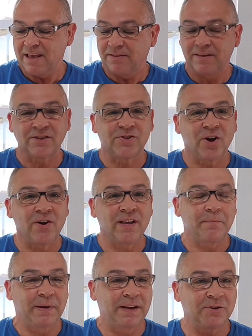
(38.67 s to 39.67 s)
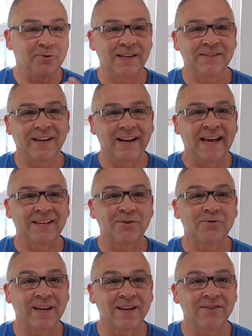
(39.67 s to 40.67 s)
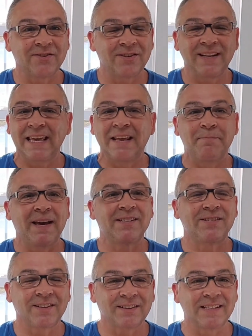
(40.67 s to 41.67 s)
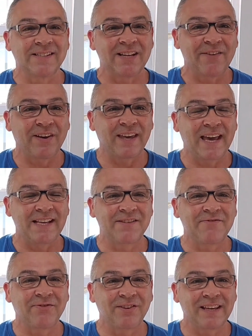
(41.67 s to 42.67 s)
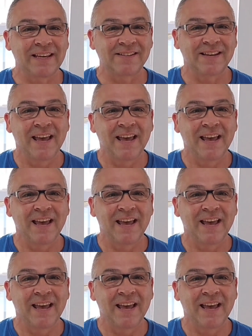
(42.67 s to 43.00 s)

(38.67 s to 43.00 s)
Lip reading: This Dawn, it penetrates that exoskeleton. It basically suffocates the fleas.